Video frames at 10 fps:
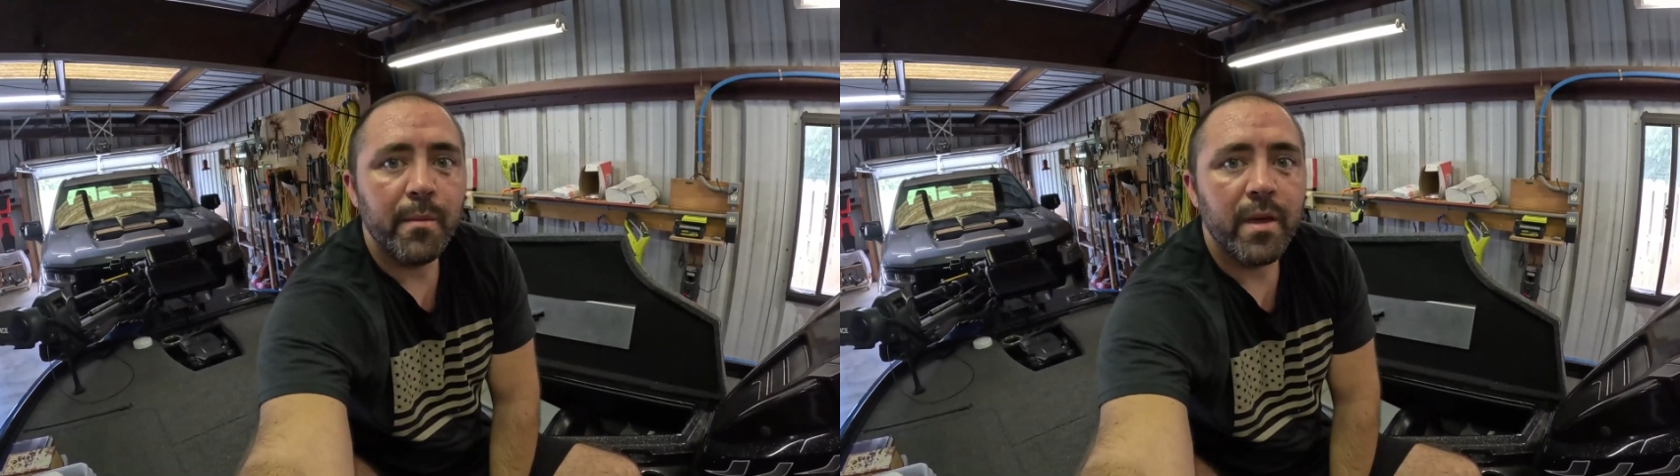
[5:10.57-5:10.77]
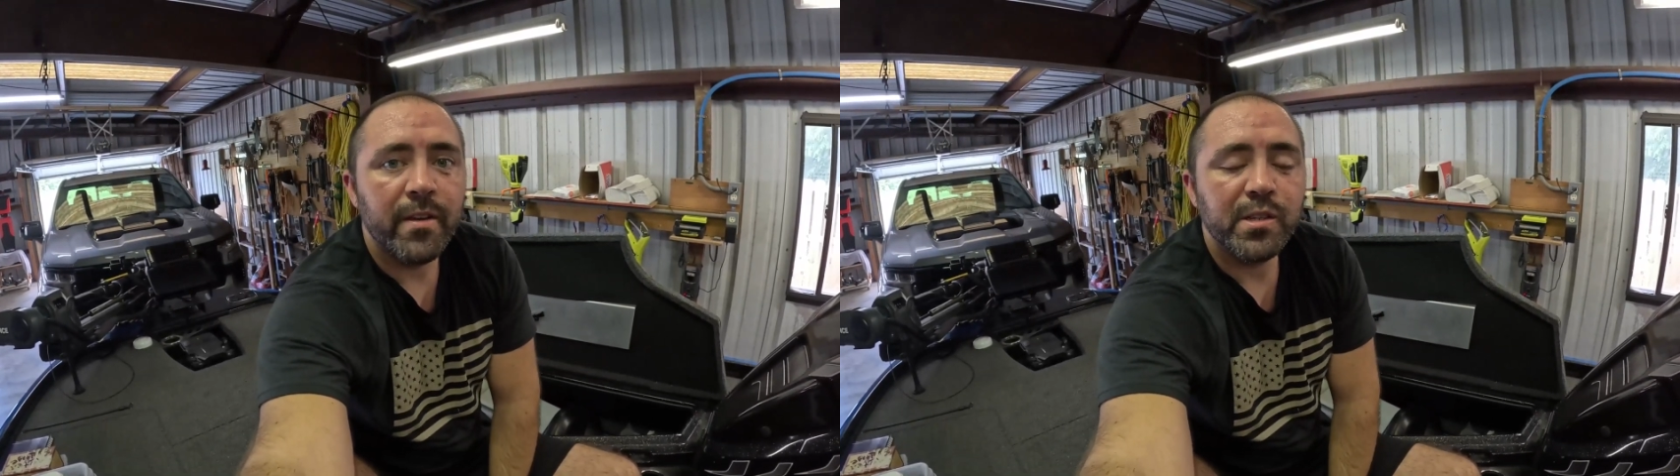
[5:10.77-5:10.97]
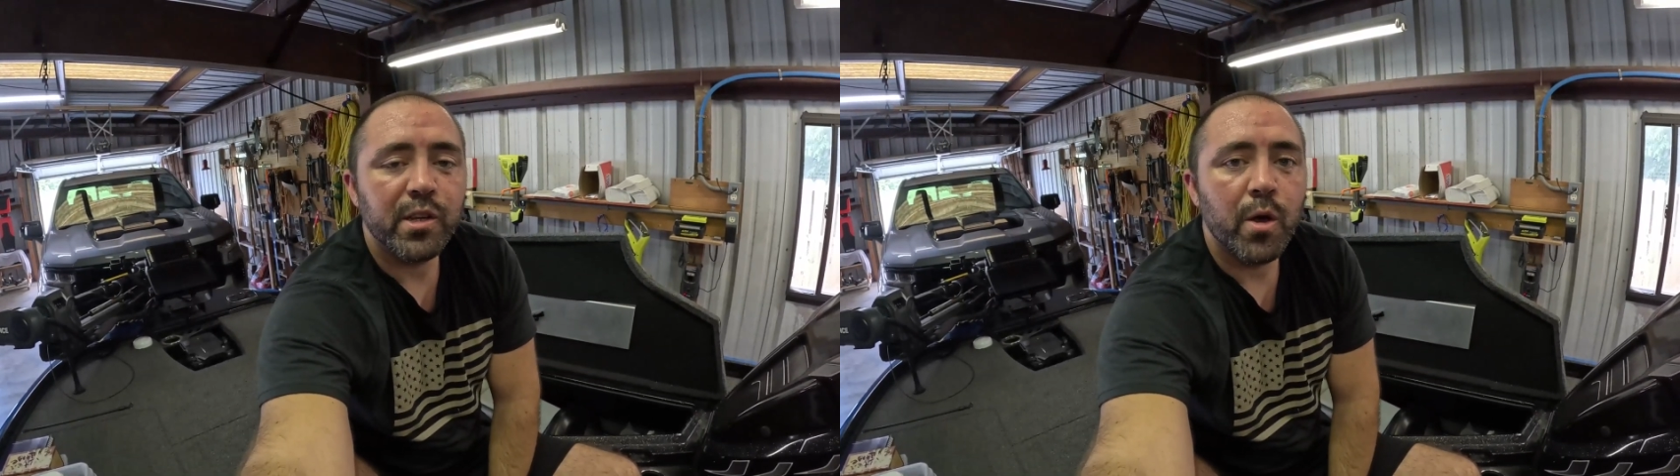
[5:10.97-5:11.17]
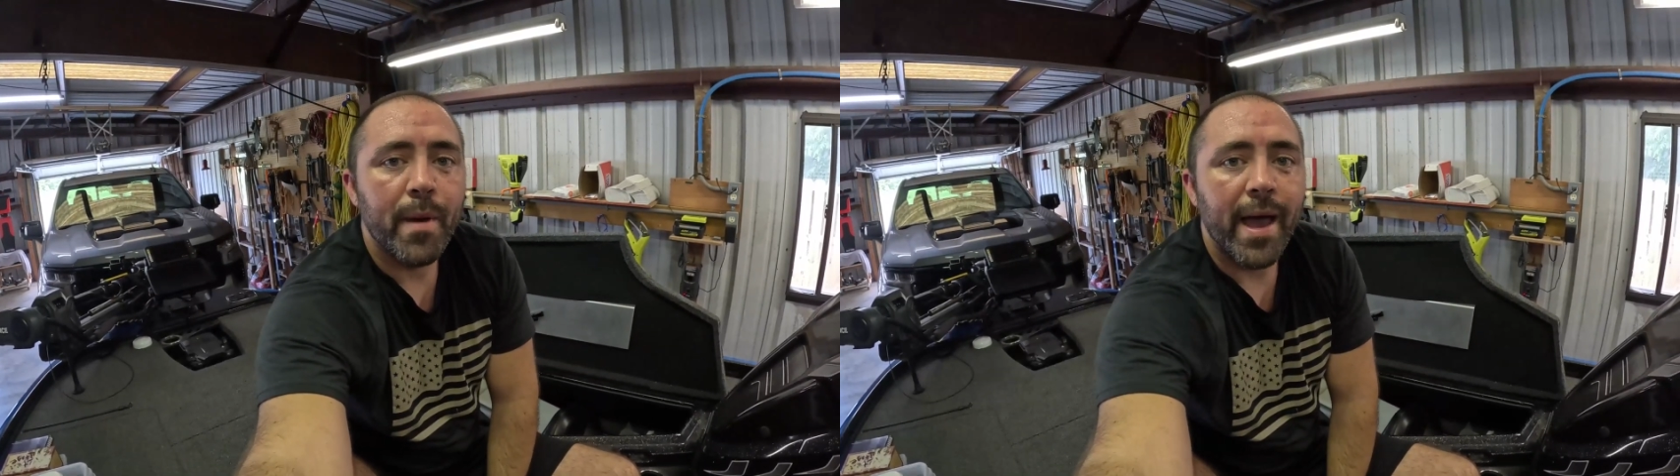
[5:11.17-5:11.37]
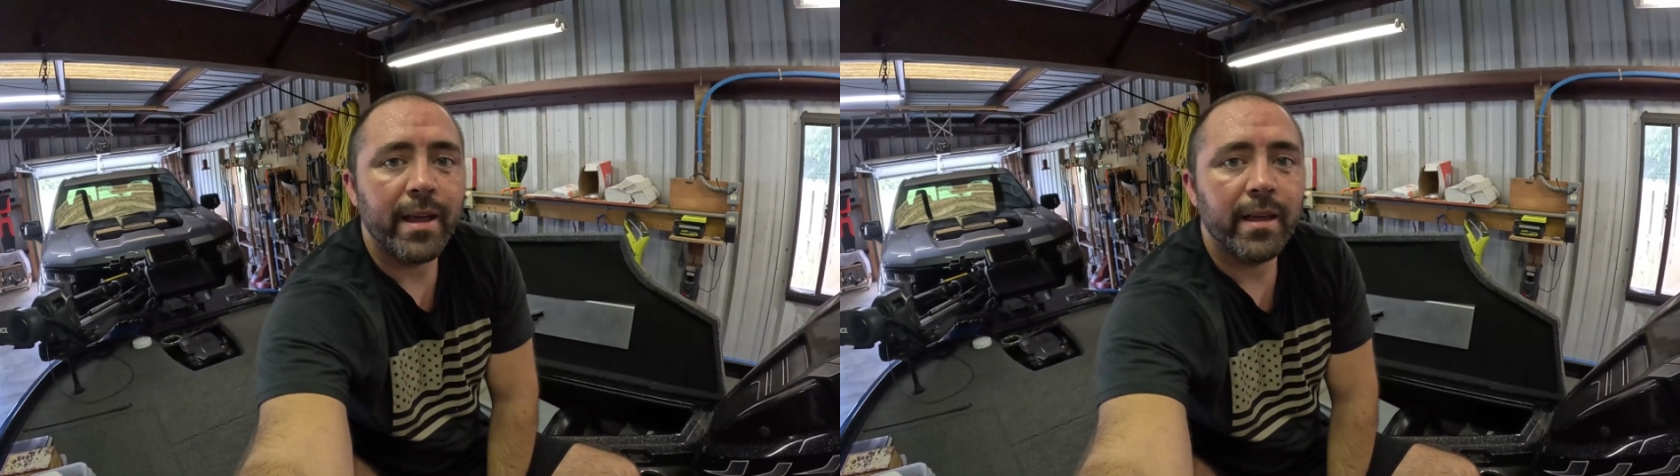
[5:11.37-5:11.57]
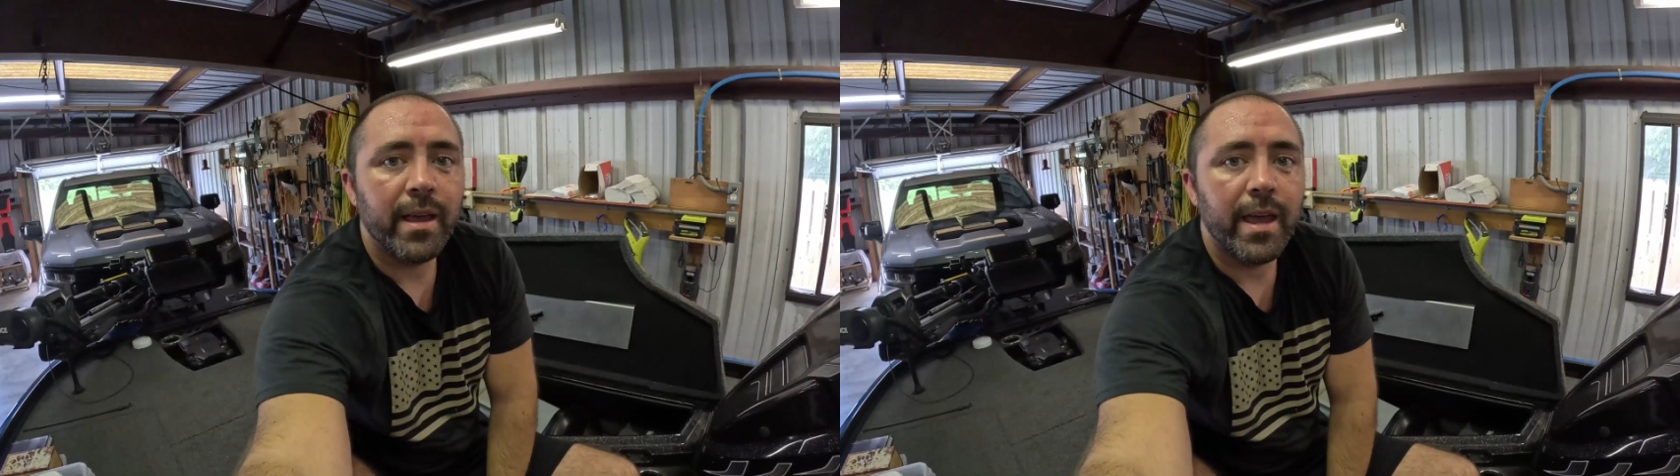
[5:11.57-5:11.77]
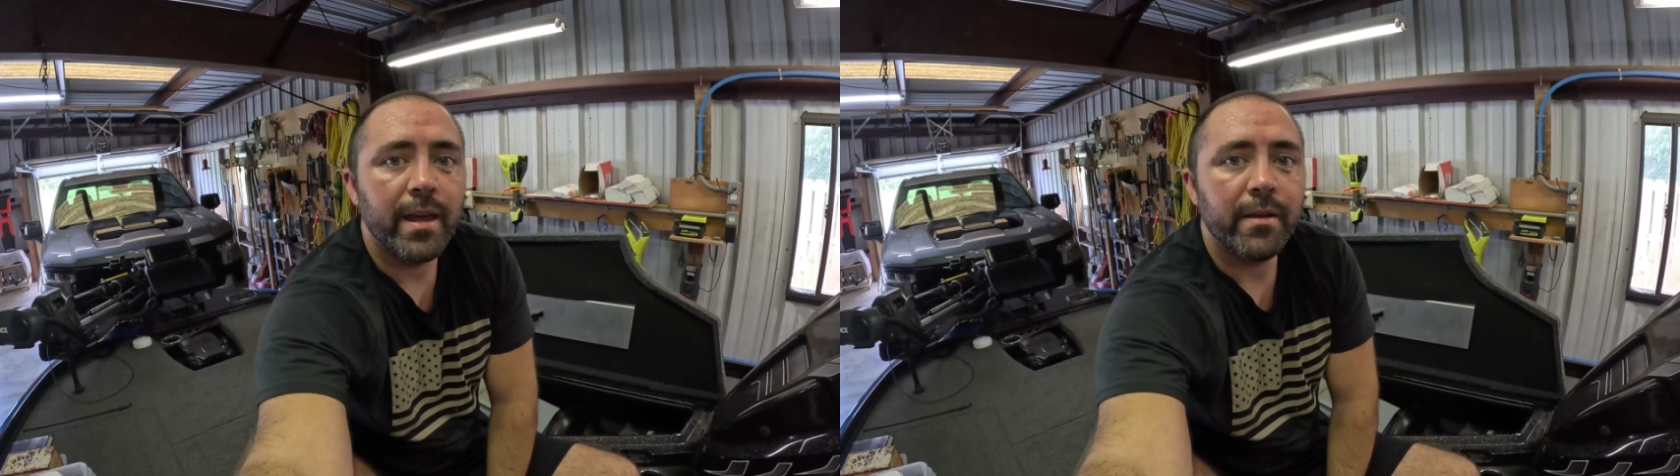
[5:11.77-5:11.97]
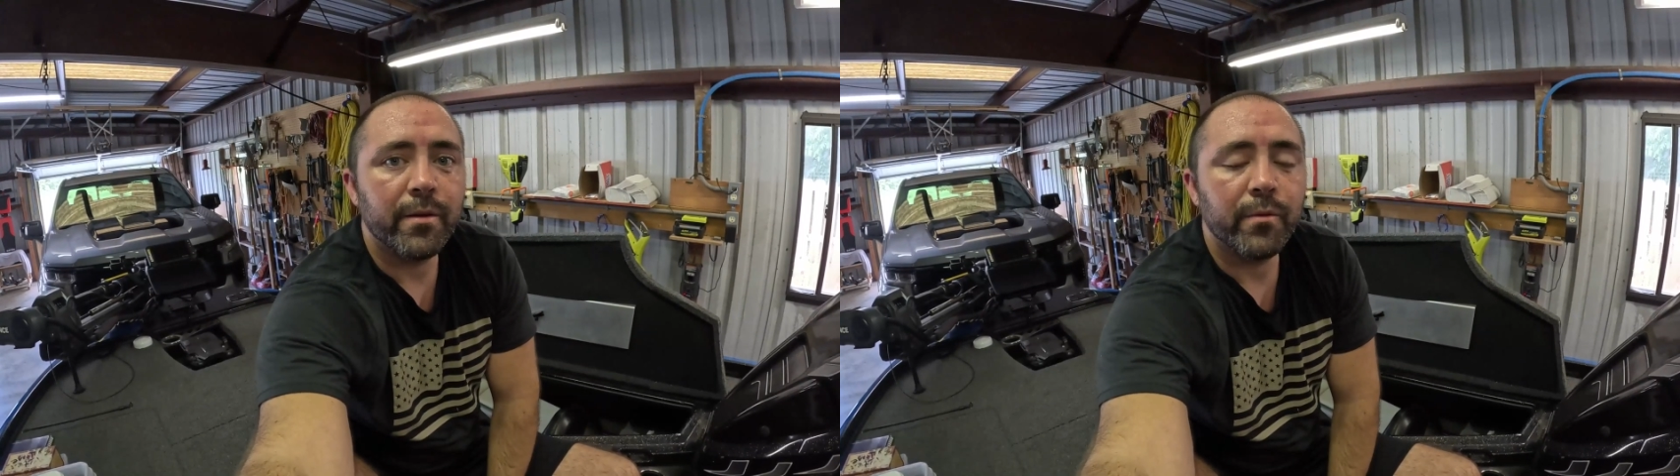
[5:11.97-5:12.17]
I may eventually go back
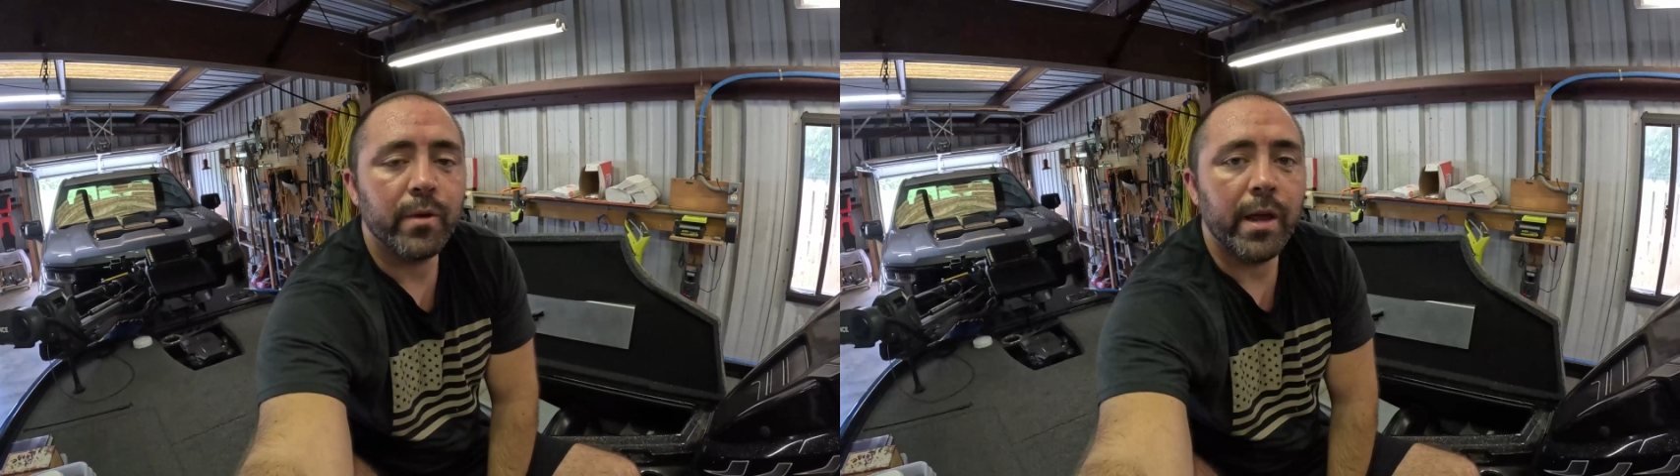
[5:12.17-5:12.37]
and,